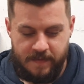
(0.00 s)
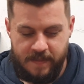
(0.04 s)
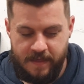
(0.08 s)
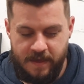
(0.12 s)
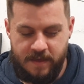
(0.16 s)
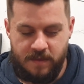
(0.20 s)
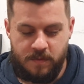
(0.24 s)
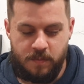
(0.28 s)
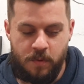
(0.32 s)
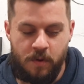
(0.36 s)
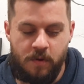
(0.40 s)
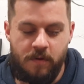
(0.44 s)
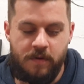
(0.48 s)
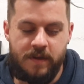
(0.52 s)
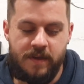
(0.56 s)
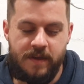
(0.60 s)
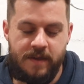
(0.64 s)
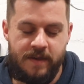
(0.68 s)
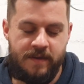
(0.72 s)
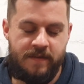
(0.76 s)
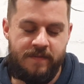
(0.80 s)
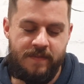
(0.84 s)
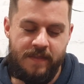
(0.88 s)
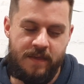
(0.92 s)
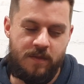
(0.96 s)
it's probably
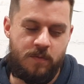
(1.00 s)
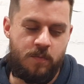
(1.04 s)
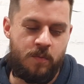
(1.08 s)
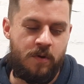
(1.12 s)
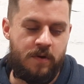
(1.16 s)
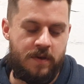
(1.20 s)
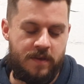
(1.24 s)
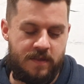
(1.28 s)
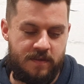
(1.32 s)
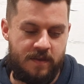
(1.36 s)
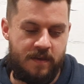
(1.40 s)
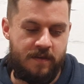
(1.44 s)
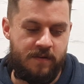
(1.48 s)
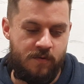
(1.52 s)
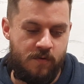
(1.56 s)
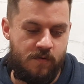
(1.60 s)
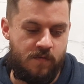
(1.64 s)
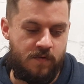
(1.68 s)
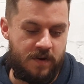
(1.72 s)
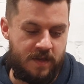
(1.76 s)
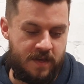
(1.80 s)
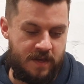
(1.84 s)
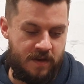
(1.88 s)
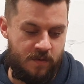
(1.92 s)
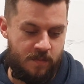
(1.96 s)
slightly
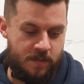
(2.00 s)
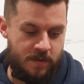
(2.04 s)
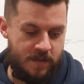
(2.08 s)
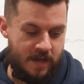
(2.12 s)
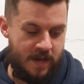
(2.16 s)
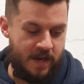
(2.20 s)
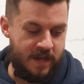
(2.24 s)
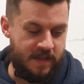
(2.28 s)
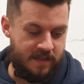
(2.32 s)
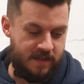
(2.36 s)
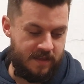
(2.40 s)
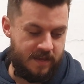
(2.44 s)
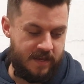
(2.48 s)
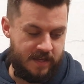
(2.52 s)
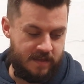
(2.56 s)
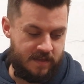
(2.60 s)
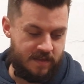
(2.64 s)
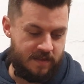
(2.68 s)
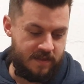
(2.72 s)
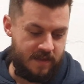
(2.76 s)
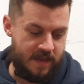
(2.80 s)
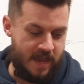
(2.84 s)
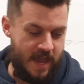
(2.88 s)
overkill, but the idea is